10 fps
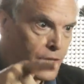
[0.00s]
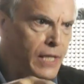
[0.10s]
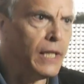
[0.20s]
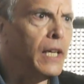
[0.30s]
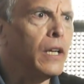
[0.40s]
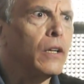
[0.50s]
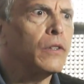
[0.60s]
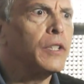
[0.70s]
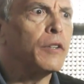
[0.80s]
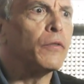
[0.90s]
seeing
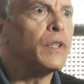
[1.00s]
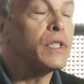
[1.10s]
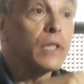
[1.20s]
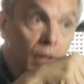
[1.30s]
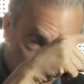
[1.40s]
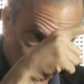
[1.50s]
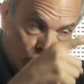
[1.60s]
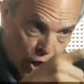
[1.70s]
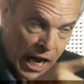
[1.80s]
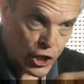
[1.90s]
the difference,
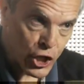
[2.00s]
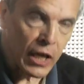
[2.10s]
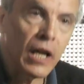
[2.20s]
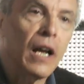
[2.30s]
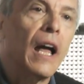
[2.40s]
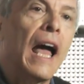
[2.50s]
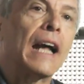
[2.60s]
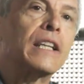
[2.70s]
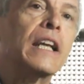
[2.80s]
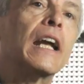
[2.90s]
changing,
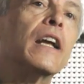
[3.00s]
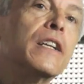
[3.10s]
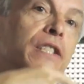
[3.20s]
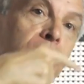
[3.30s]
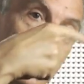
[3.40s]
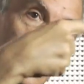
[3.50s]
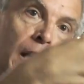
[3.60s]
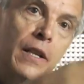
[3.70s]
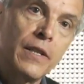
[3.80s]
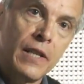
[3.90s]
acting,
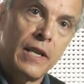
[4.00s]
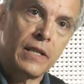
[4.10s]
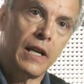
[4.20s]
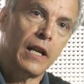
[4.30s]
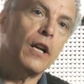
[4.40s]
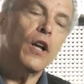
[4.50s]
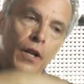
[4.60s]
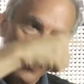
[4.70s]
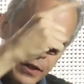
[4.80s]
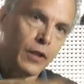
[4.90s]
seeing, sensing.
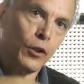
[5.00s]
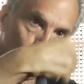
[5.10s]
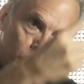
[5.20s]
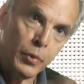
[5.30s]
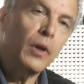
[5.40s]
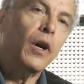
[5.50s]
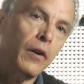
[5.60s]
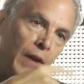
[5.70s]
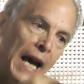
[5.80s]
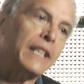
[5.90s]
This loop
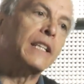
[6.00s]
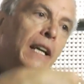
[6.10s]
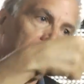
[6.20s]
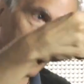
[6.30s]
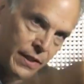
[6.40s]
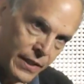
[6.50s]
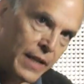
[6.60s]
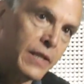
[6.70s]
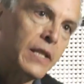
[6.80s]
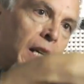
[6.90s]
of acting,
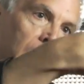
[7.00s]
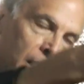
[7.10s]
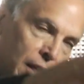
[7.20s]
sensing,